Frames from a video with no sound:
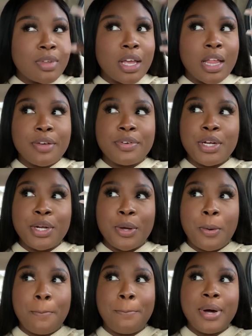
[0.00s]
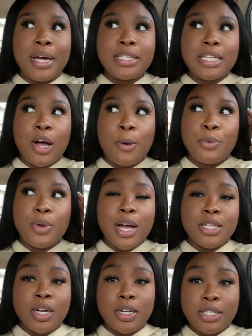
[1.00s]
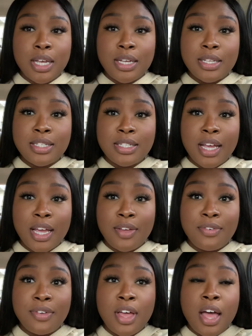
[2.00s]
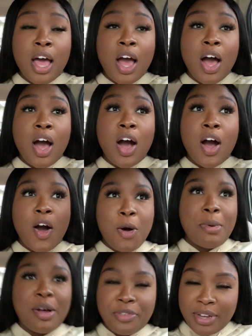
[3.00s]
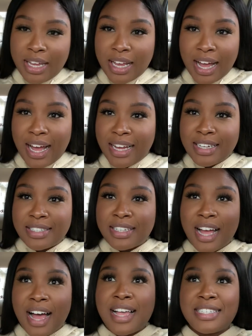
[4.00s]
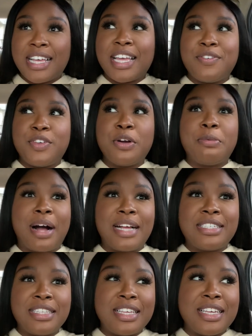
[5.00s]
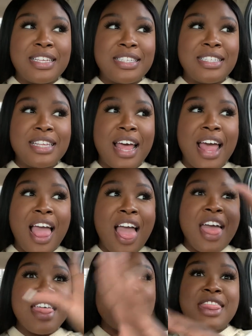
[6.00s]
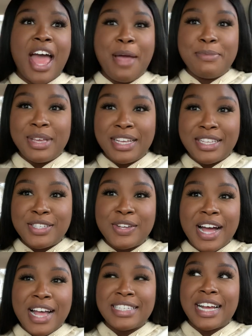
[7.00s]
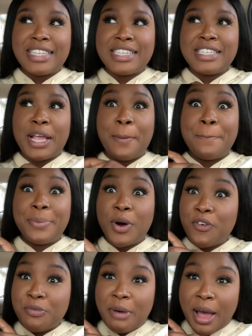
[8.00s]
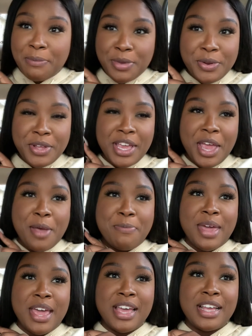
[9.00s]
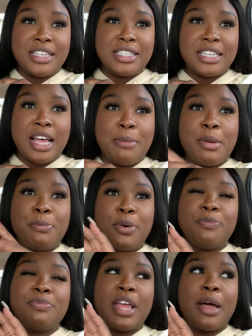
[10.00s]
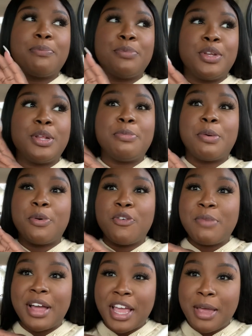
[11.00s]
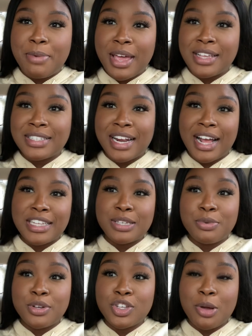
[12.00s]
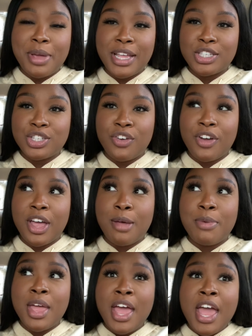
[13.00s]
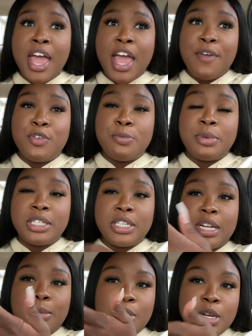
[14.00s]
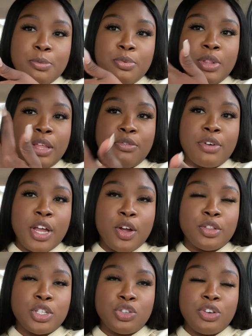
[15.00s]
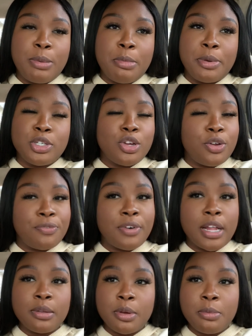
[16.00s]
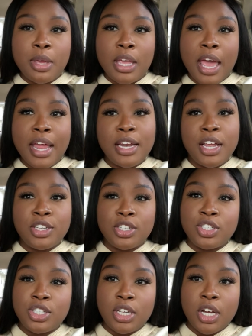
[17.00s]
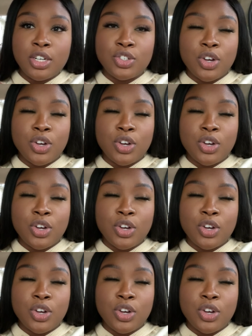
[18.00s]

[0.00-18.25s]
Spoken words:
Y'all already know. But I hope you guys are staying safe. Oh my freaking God, guys. Like, if you're watching this, that means you guys got to see both my beauty campaigns. I mean, both my campaigns that I got to post on my Instagram. If you missed it, I'm going to leave it right here on the screen. Make sure you're following me at @NasiaG_5_.